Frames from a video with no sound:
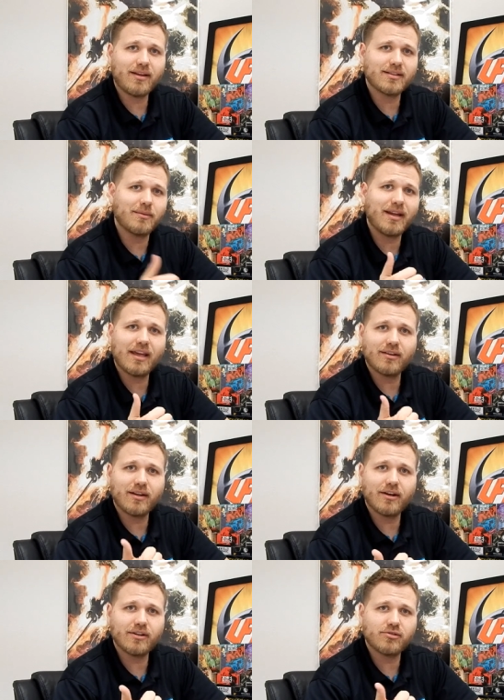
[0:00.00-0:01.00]
He's going to be
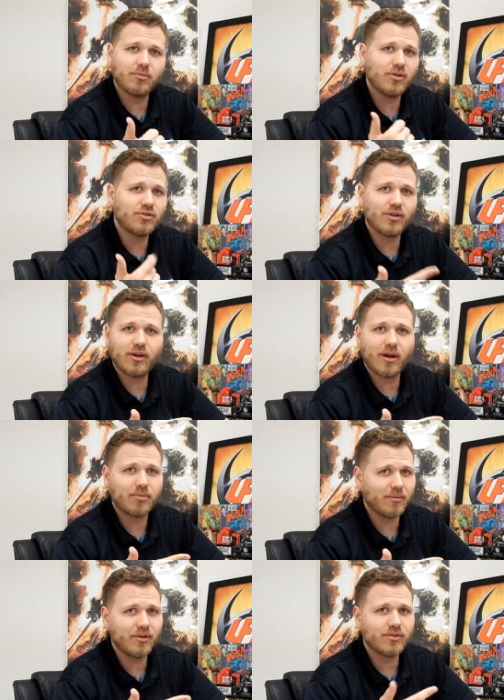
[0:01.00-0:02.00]
handling our distribution, our
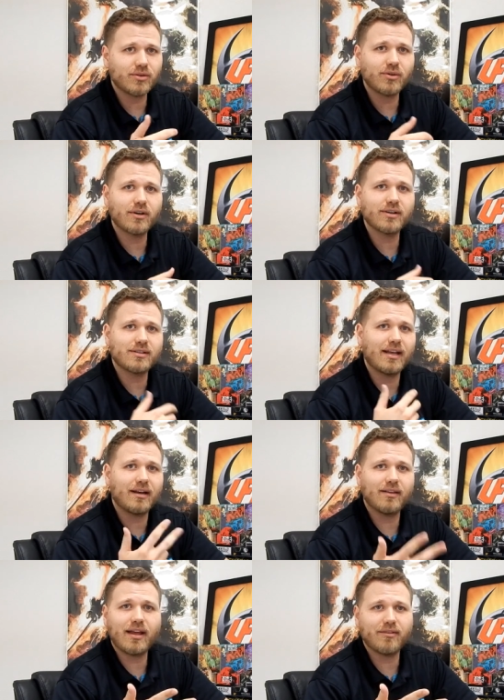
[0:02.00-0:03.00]
premier stores,
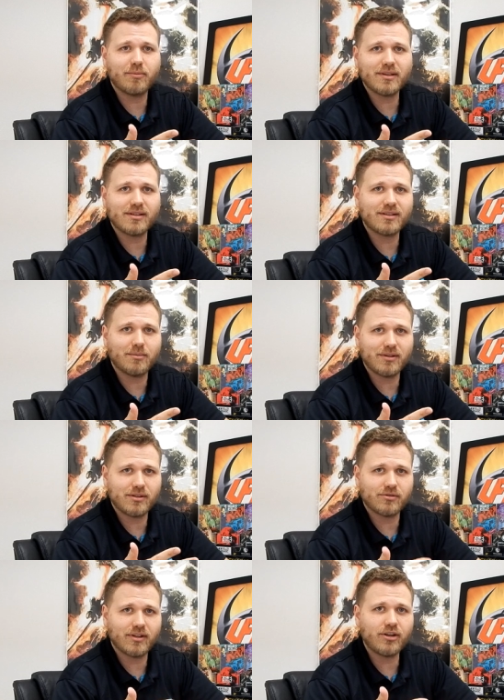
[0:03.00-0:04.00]
and a lot of business to
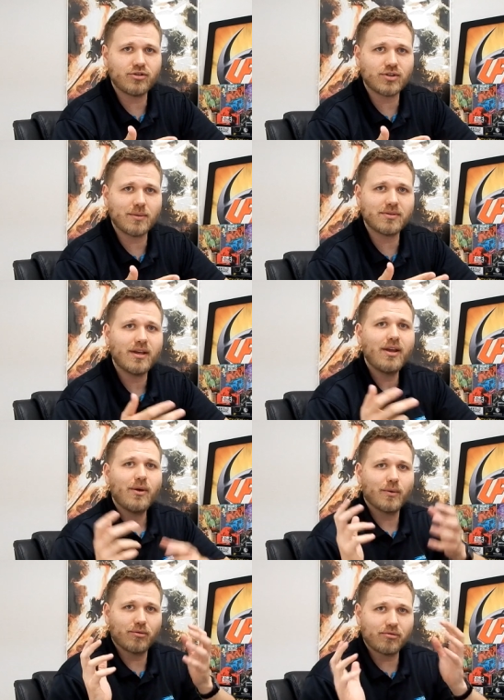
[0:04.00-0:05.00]
business relationships.
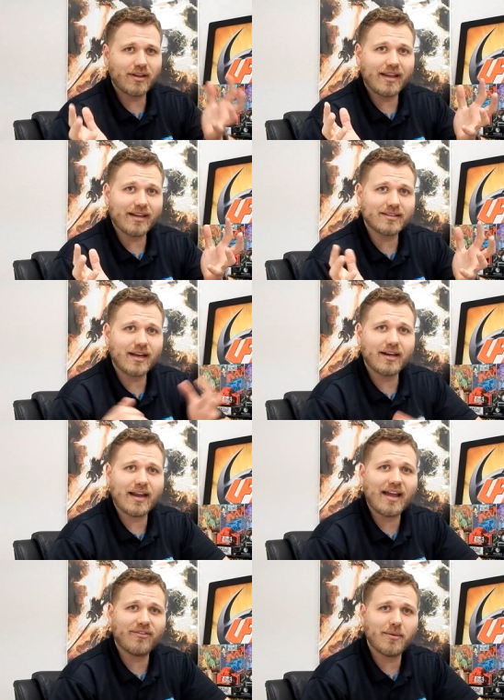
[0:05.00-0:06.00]
We're really excited
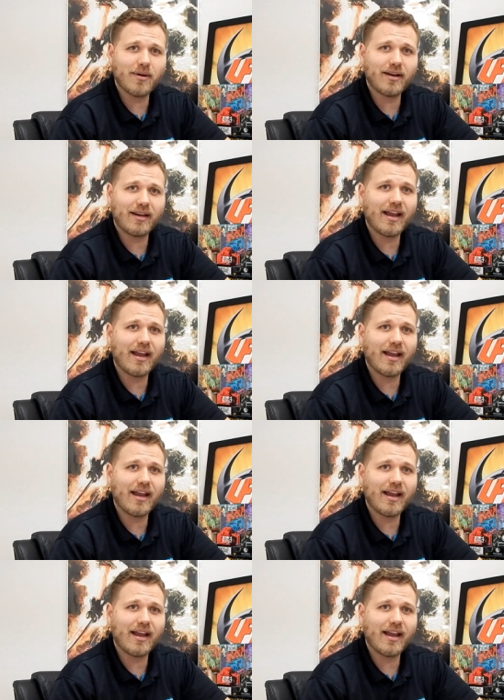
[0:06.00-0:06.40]
to have him on.